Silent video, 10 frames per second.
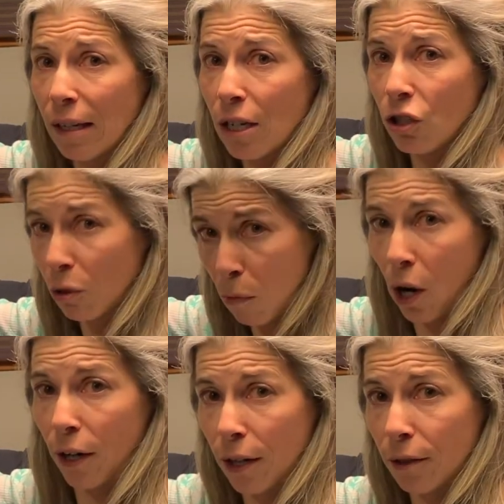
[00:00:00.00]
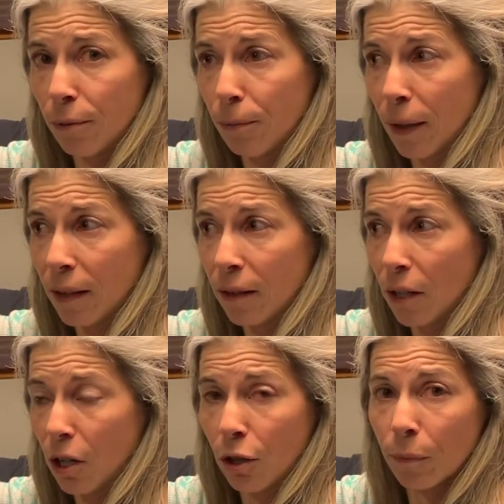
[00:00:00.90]
tomorrow with
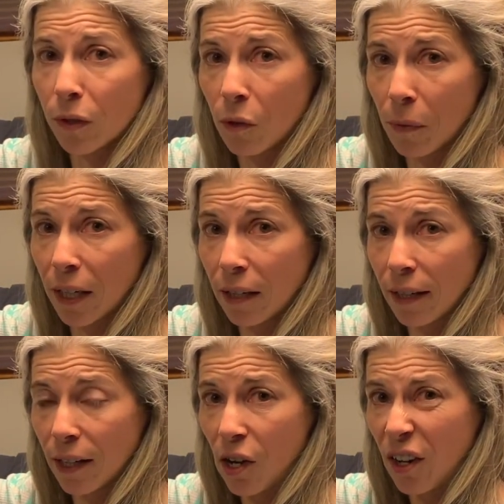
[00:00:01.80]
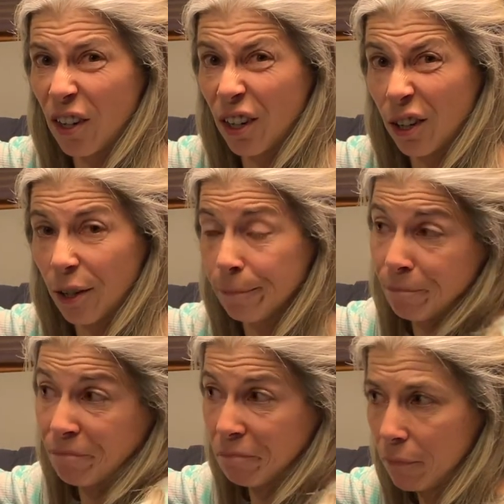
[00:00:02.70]
the hopes that we can get on her
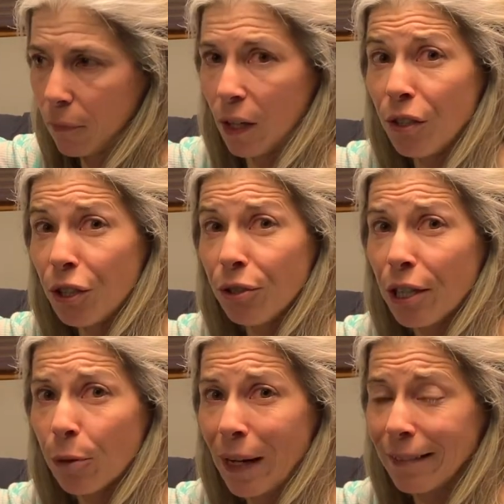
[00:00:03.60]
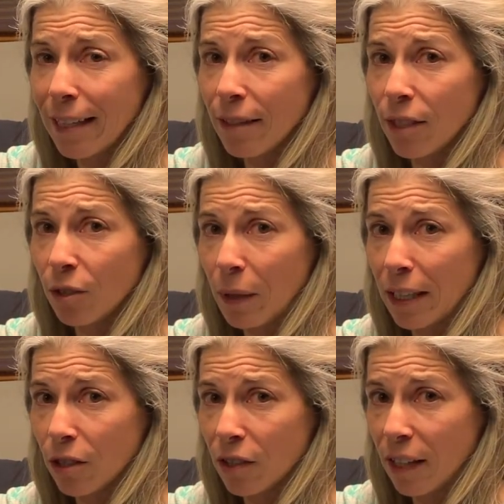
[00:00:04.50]
Tuesday or Wednesday of this week.
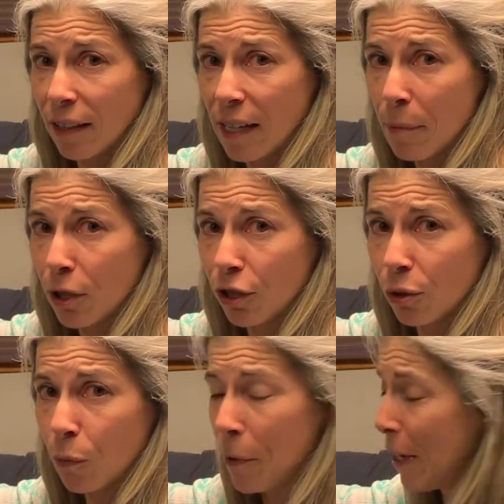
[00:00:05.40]
It looks like the temperatures are warming